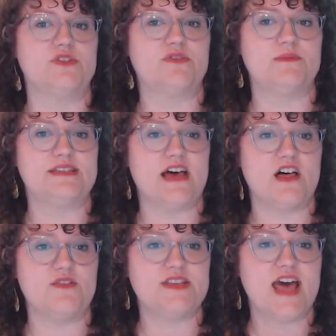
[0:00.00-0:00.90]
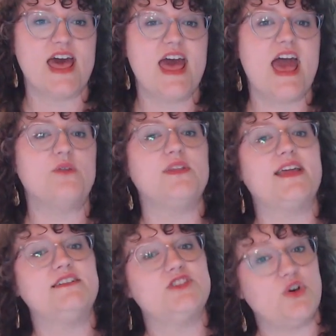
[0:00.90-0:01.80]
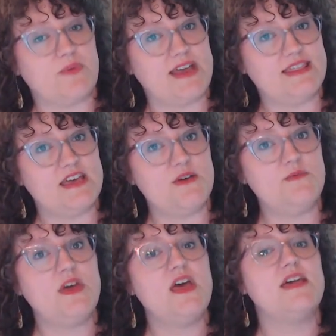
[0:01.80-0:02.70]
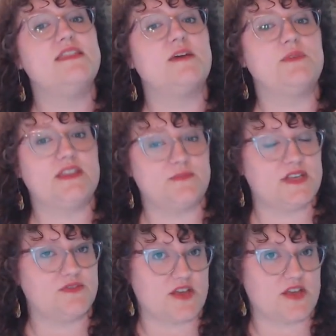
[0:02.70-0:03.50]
for themselves, and when they don't make them, they beat themselves